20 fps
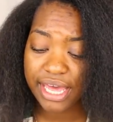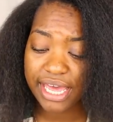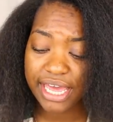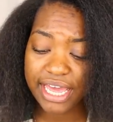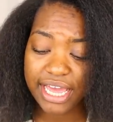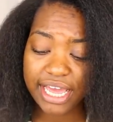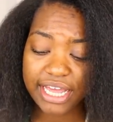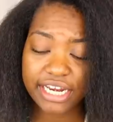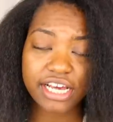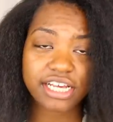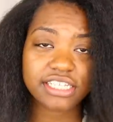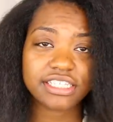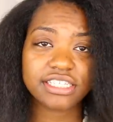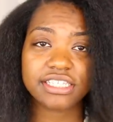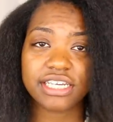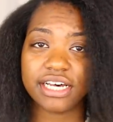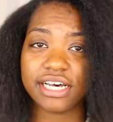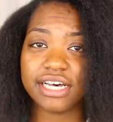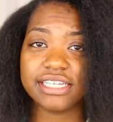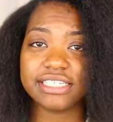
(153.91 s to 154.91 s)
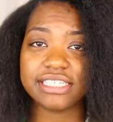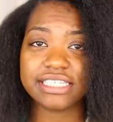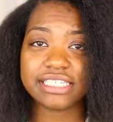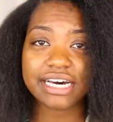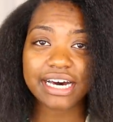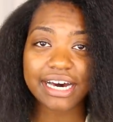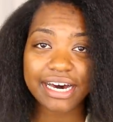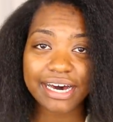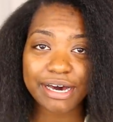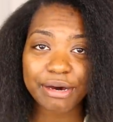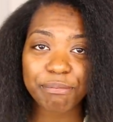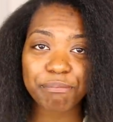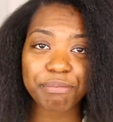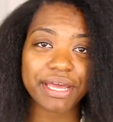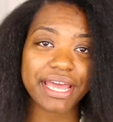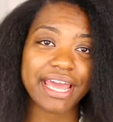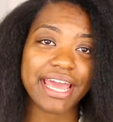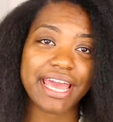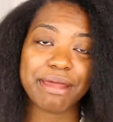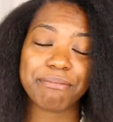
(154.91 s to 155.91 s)
It suzzed up,
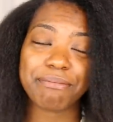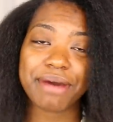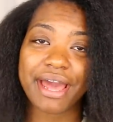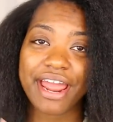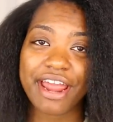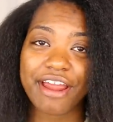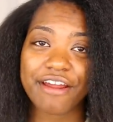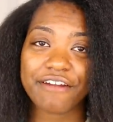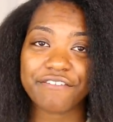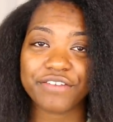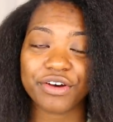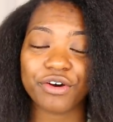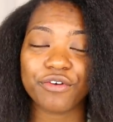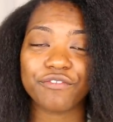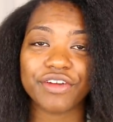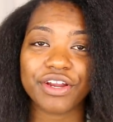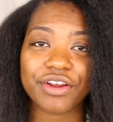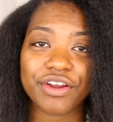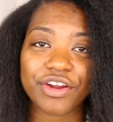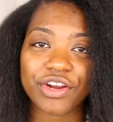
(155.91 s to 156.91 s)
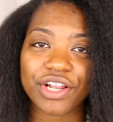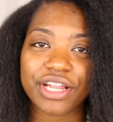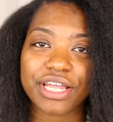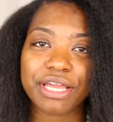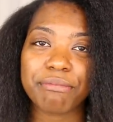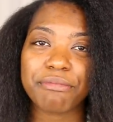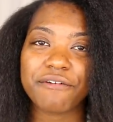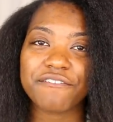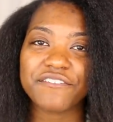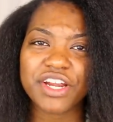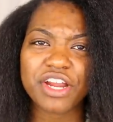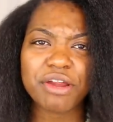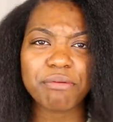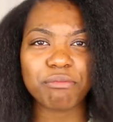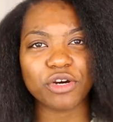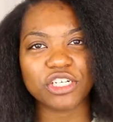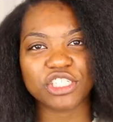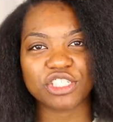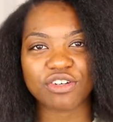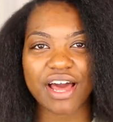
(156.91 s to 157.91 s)
and my hair felt very clean but very
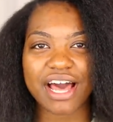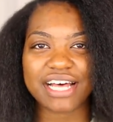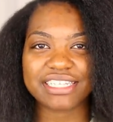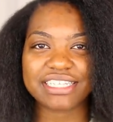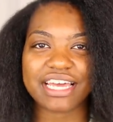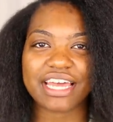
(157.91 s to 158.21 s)
moisturized.